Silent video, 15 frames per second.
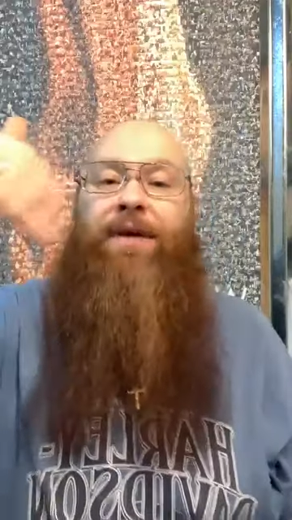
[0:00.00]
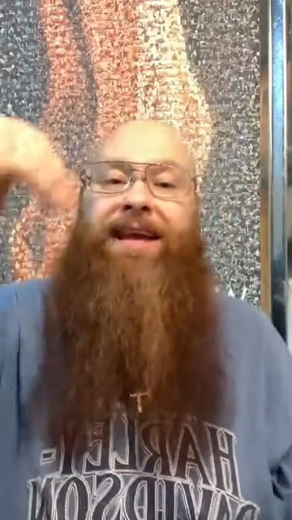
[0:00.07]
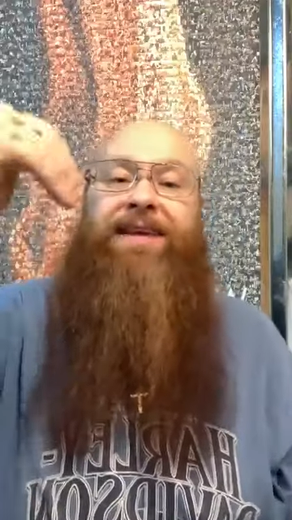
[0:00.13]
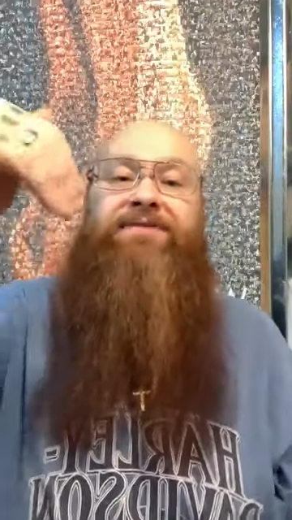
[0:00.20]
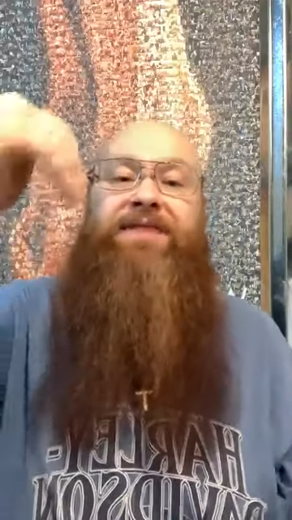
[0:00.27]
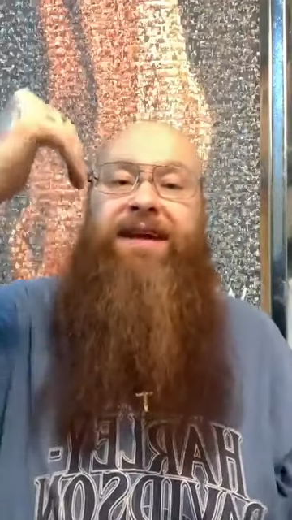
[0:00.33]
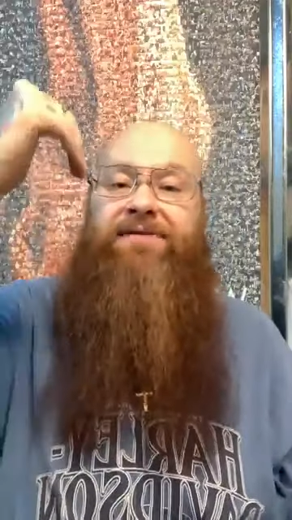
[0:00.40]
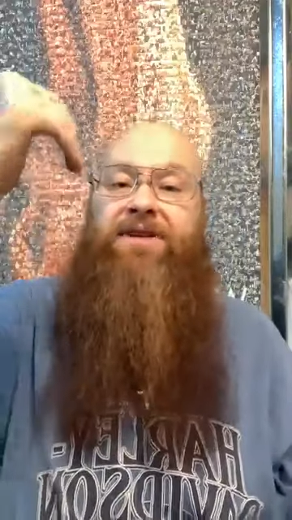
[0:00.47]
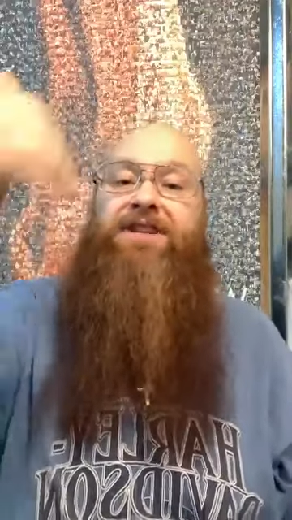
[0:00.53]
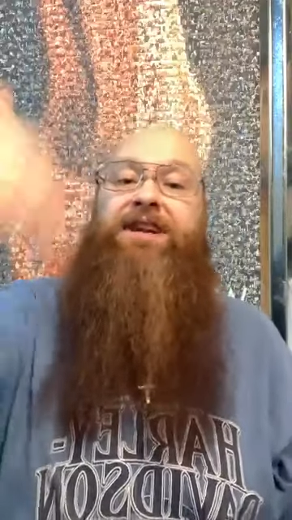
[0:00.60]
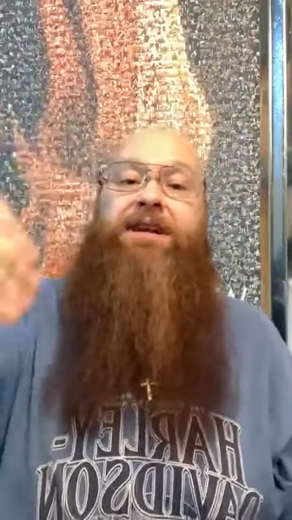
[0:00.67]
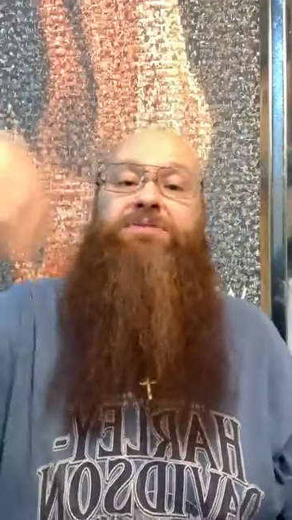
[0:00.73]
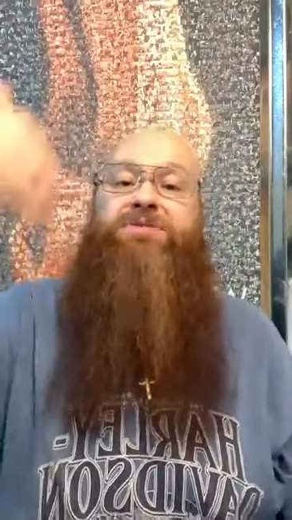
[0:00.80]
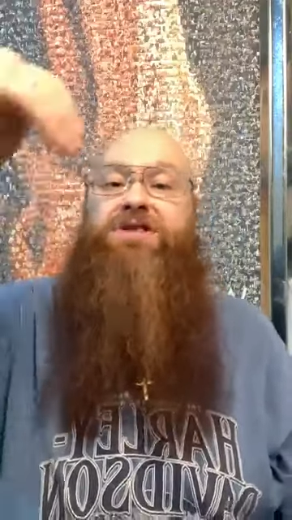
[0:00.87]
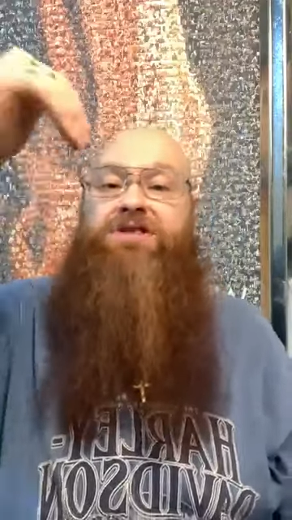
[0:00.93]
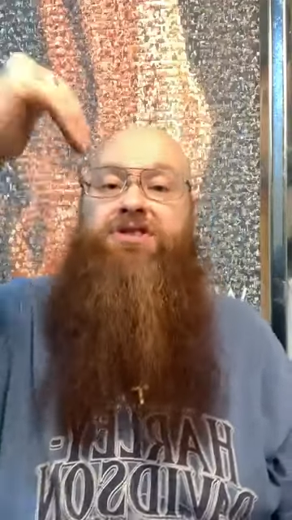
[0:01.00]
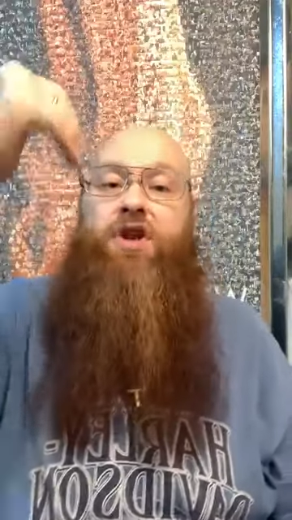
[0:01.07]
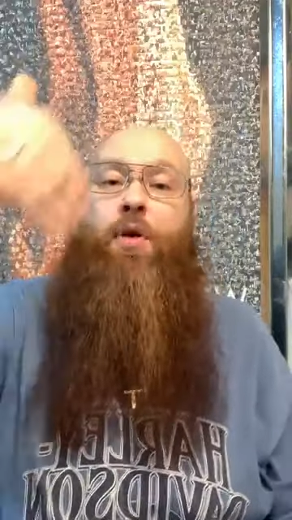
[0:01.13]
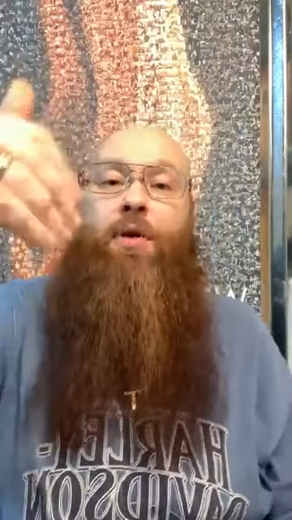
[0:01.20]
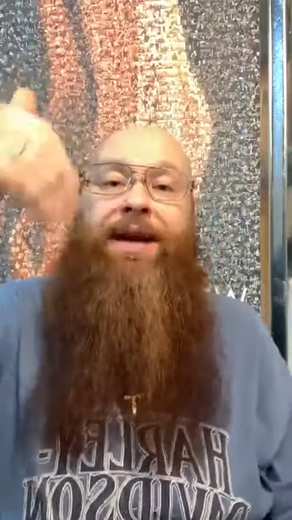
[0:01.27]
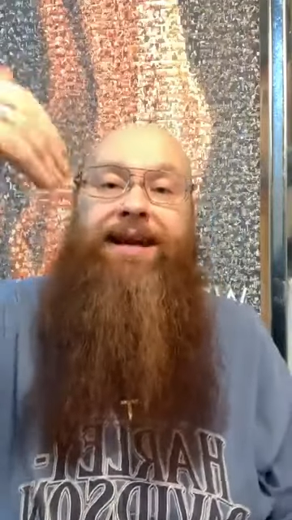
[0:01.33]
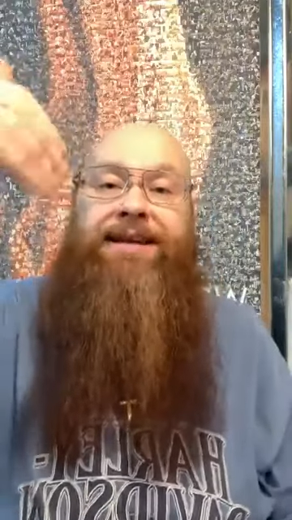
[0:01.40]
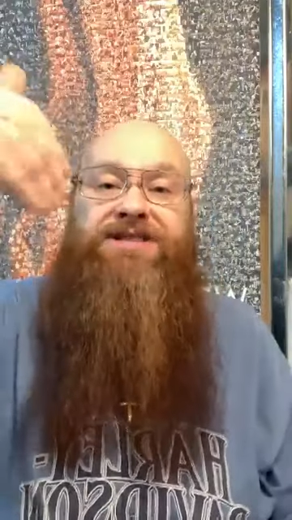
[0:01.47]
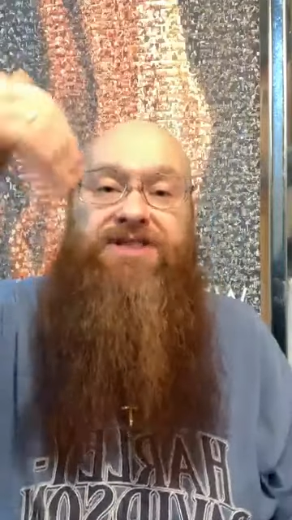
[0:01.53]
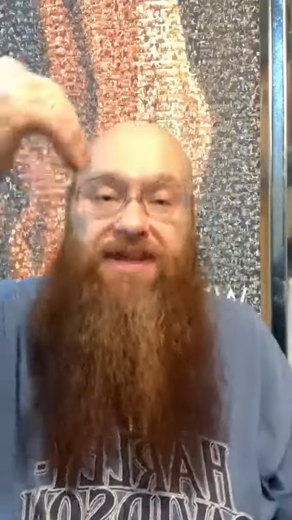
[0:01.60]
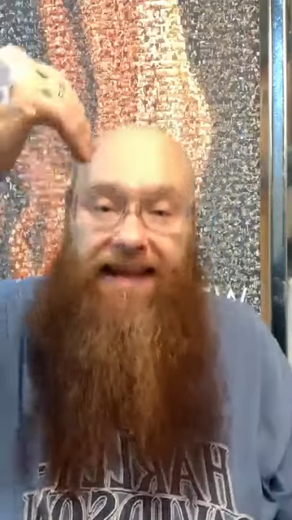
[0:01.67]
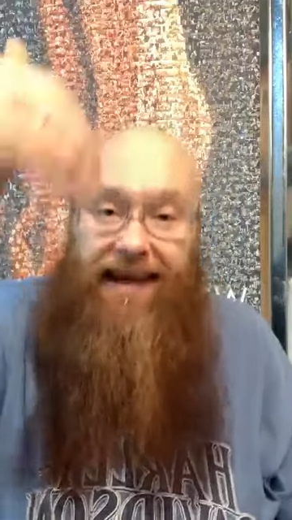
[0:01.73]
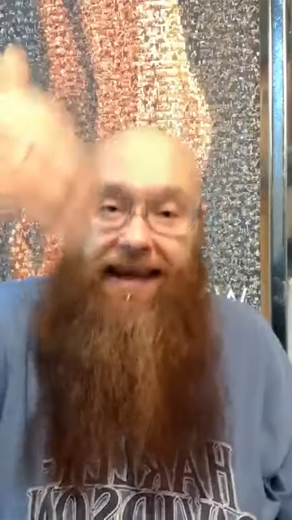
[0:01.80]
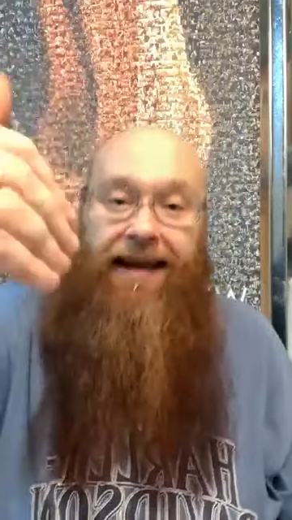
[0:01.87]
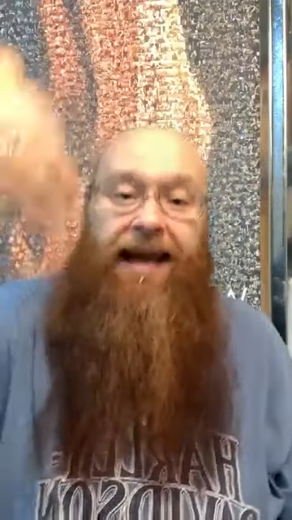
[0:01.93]
of David comes. He's anointed as
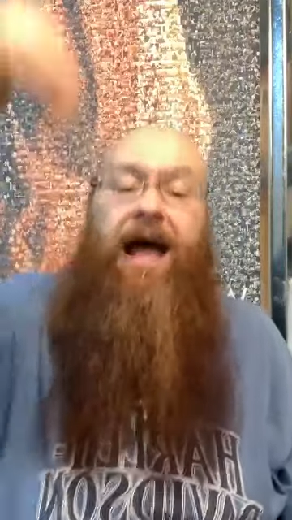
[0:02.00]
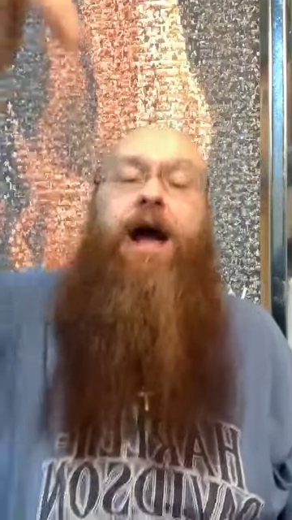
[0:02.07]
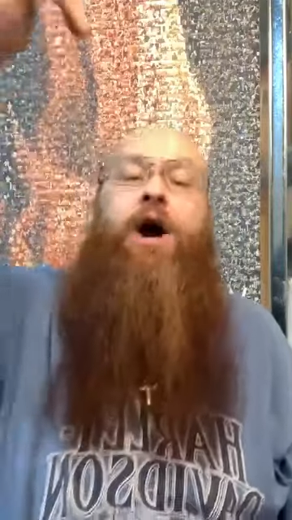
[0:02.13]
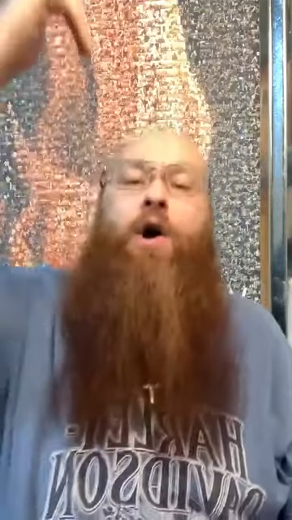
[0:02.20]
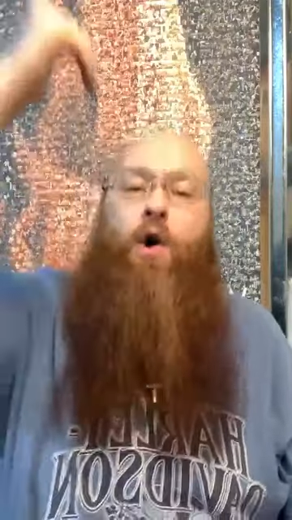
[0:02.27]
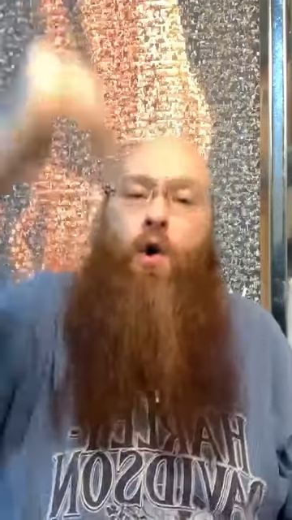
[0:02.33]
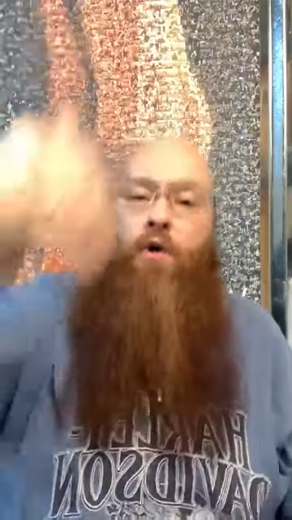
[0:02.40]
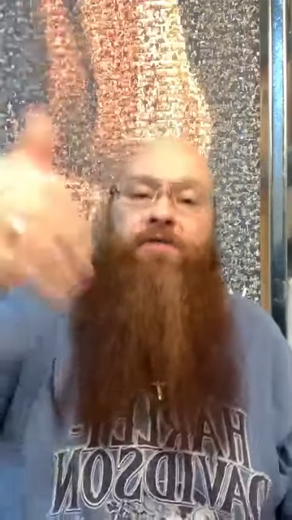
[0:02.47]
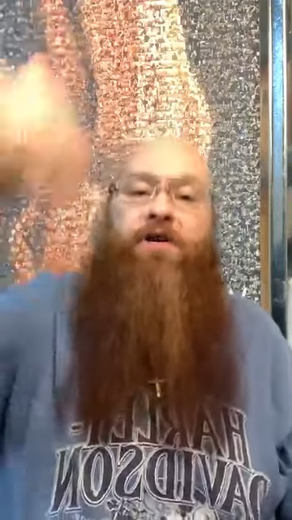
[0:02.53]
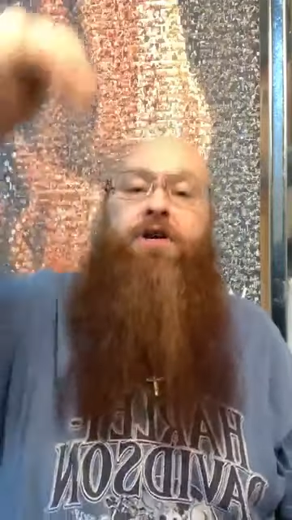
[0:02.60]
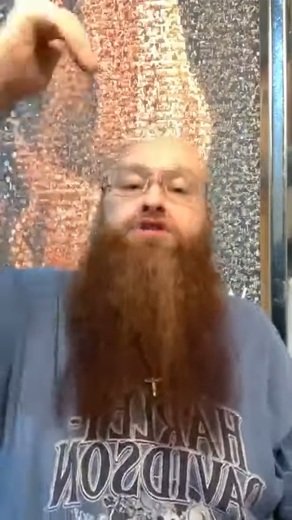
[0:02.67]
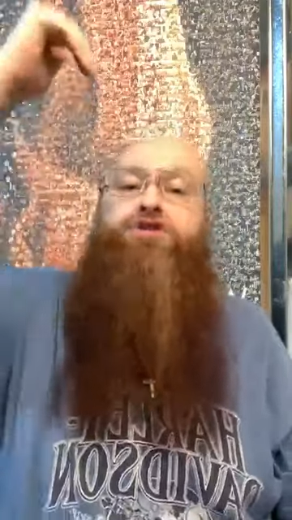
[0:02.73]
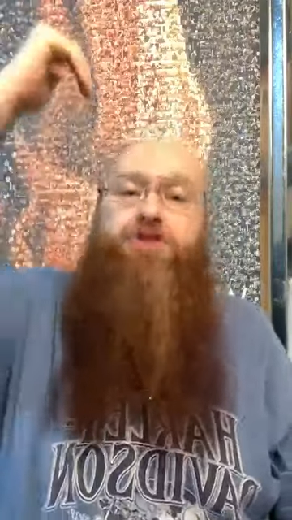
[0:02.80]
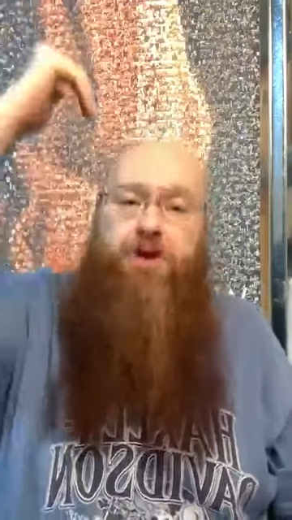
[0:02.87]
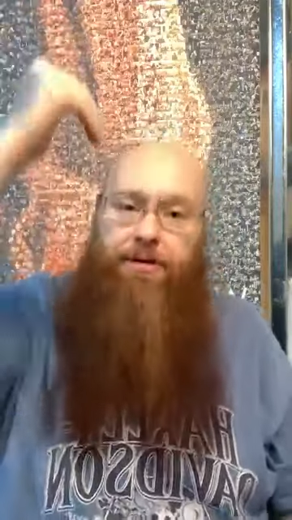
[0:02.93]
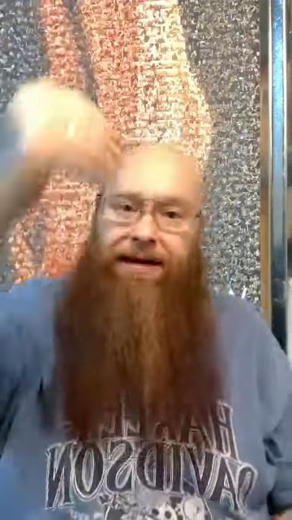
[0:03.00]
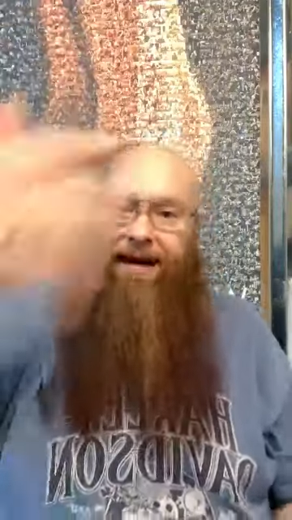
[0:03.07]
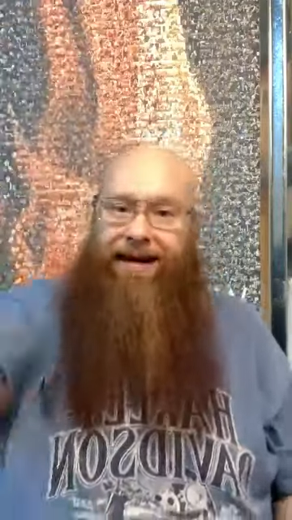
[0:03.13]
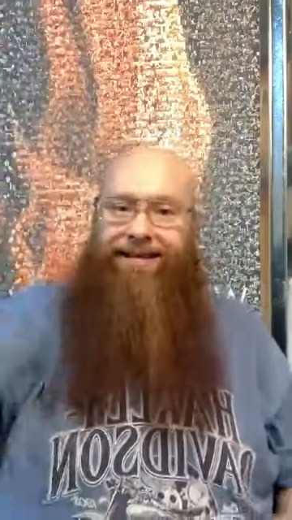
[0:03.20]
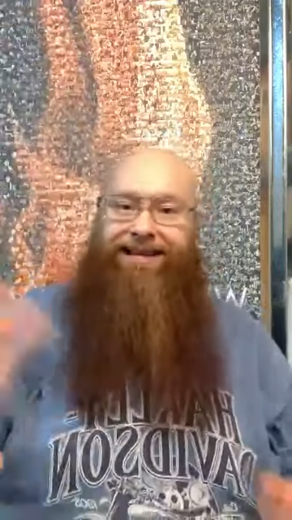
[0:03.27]
king over Judah.